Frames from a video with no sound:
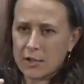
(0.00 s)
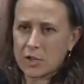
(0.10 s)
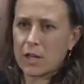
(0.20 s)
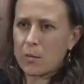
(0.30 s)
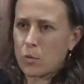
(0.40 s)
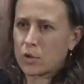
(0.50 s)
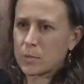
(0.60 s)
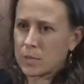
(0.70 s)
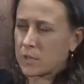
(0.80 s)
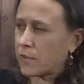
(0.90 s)
actually get more
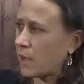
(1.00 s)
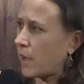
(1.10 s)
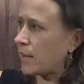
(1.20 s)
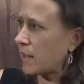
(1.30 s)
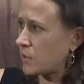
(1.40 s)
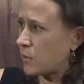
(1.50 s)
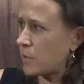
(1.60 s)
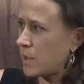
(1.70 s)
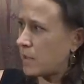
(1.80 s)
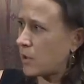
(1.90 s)
specific guidelines for
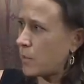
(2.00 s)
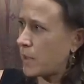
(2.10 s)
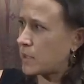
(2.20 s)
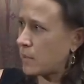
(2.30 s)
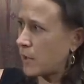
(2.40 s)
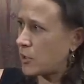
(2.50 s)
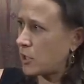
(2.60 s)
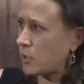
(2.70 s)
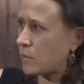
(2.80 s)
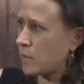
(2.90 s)
me that are based on my
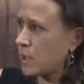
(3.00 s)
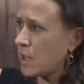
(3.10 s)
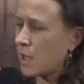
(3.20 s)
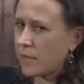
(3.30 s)
genome? Sure.